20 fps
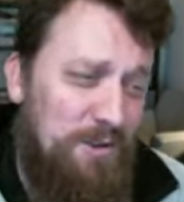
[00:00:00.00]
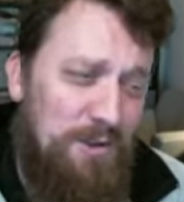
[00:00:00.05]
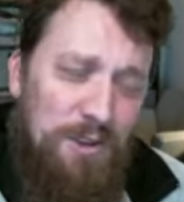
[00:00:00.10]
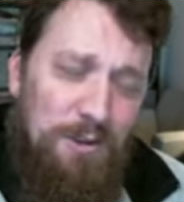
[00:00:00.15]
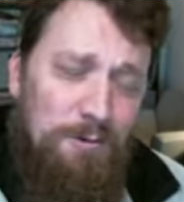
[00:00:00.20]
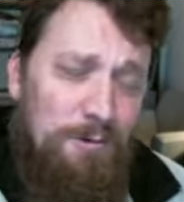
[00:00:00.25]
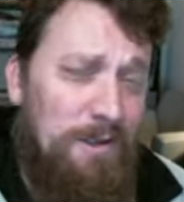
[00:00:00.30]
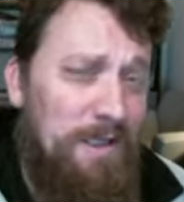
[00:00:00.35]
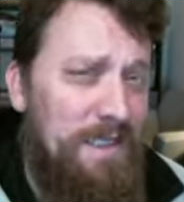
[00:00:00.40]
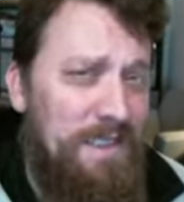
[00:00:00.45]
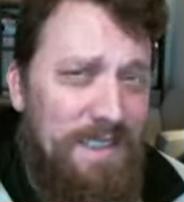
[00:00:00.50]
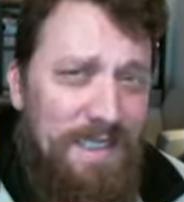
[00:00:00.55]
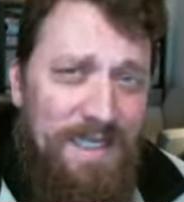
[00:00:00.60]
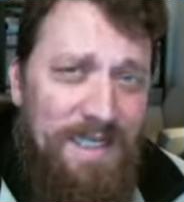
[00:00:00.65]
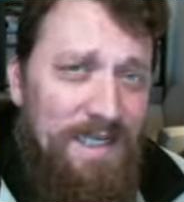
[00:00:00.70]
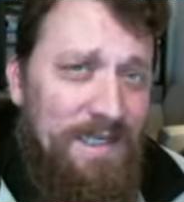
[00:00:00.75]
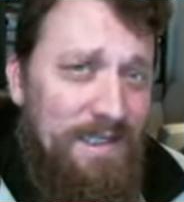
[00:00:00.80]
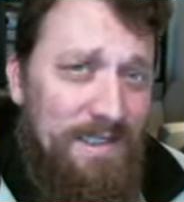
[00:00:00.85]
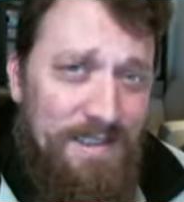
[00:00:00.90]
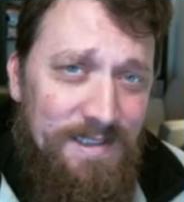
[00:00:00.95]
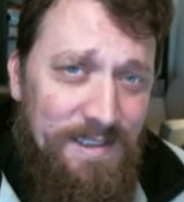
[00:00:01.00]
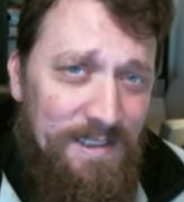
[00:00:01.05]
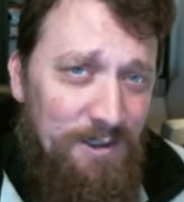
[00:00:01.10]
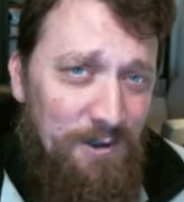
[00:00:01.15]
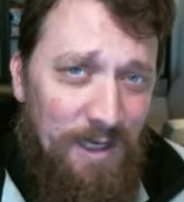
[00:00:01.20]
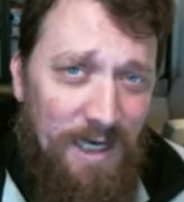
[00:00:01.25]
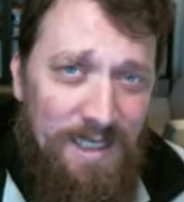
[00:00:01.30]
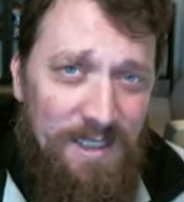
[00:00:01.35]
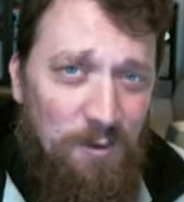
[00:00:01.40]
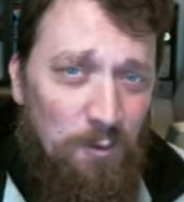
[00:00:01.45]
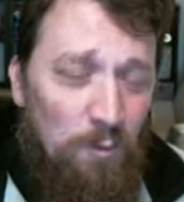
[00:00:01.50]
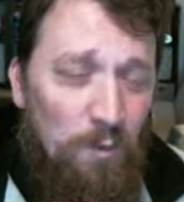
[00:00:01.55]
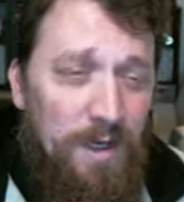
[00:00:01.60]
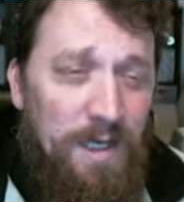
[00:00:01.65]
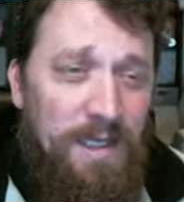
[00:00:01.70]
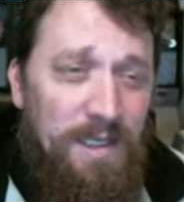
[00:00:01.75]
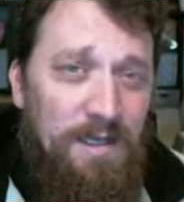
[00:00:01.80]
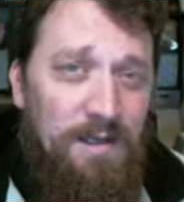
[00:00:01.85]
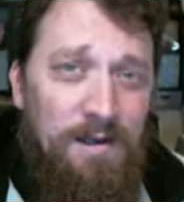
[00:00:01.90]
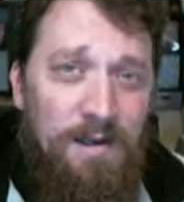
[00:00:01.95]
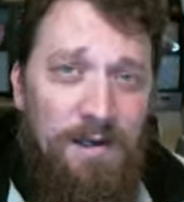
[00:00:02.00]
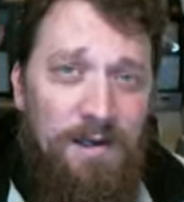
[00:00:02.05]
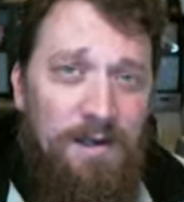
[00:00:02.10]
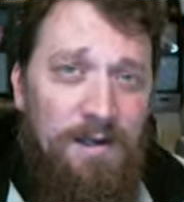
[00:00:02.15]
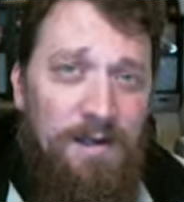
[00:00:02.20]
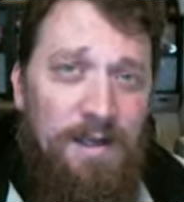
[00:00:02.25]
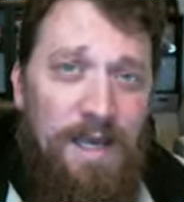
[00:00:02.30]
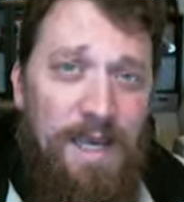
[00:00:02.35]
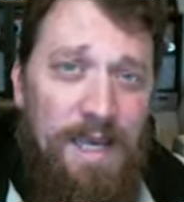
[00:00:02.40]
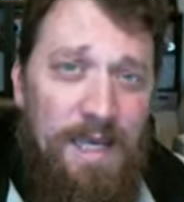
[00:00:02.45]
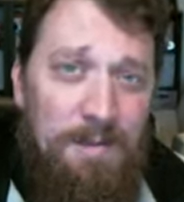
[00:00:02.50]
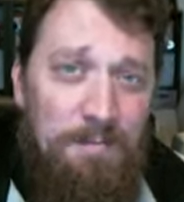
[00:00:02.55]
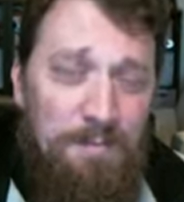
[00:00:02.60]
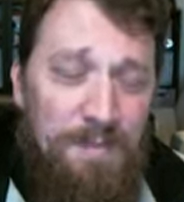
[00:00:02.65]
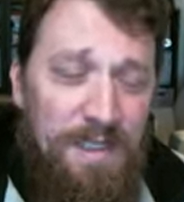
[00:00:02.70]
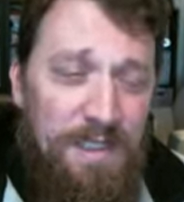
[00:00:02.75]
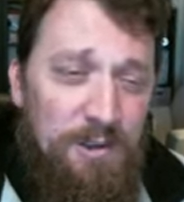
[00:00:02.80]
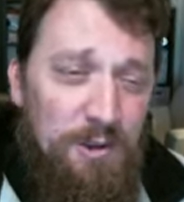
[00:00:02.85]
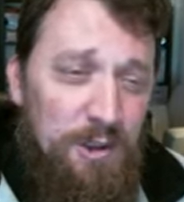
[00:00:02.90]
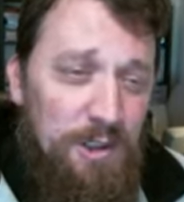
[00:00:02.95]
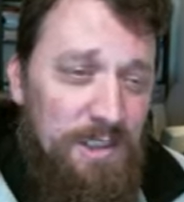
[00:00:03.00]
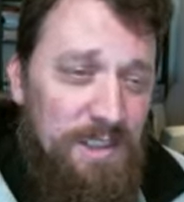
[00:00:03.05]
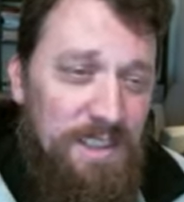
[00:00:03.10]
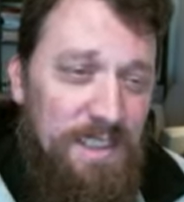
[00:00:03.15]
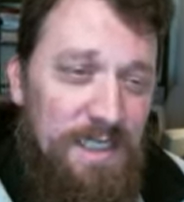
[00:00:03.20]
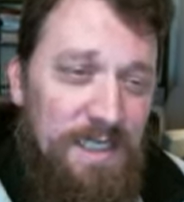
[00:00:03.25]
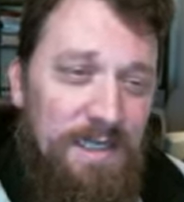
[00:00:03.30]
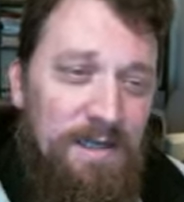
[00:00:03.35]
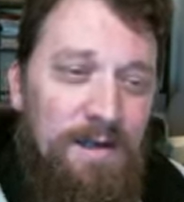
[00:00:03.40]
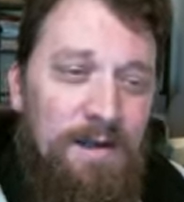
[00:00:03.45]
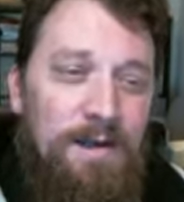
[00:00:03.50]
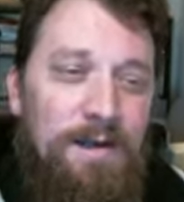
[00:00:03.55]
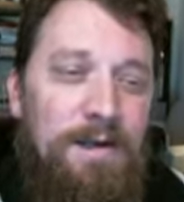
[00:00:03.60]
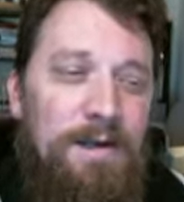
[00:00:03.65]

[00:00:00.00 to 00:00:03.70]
Generally, to get into this thing, you had to win a big GT.